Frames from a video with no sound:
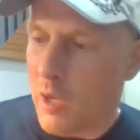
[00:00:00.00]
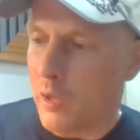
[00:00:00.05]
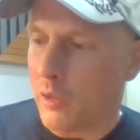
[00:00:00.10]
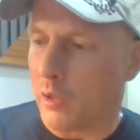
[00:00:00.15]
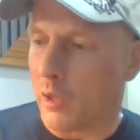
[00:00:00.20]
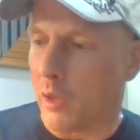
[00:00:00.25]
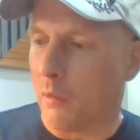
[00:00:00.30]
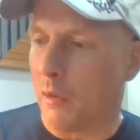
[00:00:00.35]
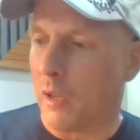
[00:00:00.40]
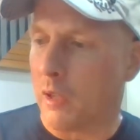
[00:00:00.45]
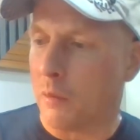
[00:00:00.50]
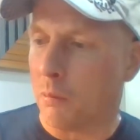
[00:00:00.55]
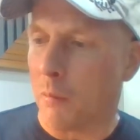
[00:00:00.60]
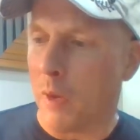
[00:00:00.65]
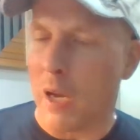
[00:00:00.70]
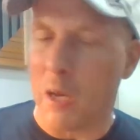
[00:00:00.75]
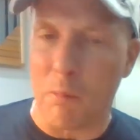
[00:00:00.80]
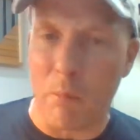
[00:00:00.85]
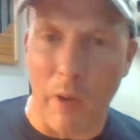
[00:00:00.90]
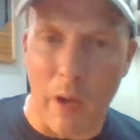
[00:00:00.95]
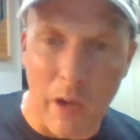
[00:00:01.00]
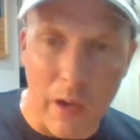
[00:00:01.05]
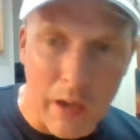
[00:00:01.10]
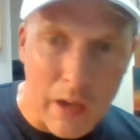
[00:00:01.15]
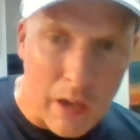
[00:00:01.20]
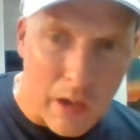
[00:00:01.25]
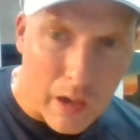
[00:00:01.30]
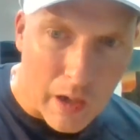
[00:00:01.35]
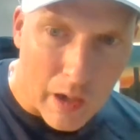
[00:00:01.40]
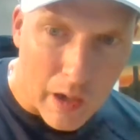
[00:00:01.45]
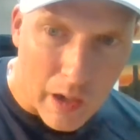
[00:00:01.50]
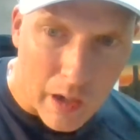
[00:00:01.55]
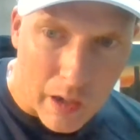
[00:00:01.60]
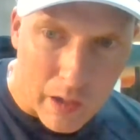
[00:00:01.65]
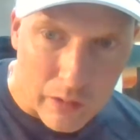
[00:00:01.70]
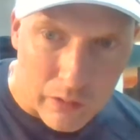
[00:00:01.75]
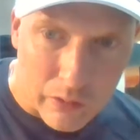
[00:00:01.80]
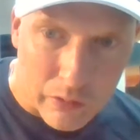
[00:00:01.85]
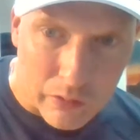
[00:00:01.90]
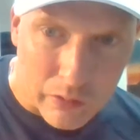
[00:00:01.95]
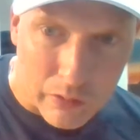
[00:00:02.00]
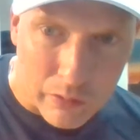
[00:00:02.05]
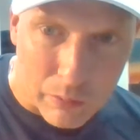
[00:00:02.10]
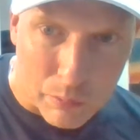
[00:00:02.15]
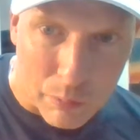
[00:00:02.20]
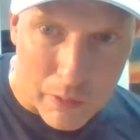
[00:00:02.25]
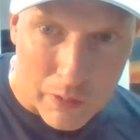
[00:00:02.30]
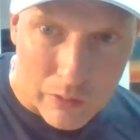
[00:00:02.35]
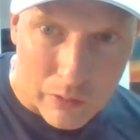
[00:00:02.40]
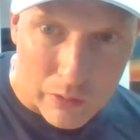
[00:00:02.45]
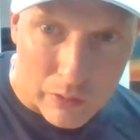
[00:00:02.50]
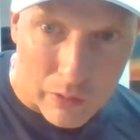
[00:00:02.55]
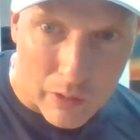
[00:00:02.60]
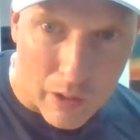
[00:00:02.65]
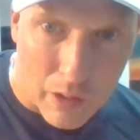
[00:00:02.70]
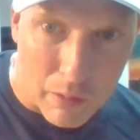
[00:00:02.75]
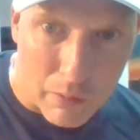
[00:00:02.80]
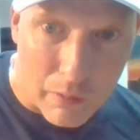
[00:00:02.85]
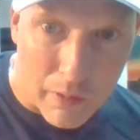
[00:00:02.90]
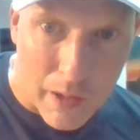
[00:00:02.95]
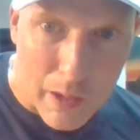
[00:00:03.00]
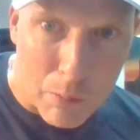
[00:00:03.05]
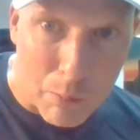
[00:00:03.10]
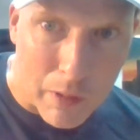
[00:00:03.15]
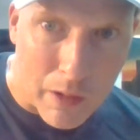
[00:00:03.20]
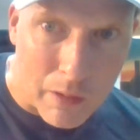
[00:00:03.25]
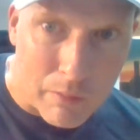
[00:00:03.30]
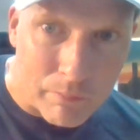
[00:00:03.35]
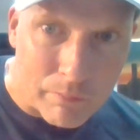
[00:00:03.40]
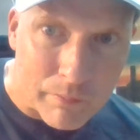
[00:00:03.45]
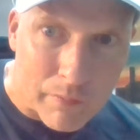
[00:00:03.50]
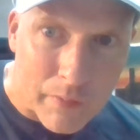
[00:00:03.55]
So it's made by Swiss Arabian.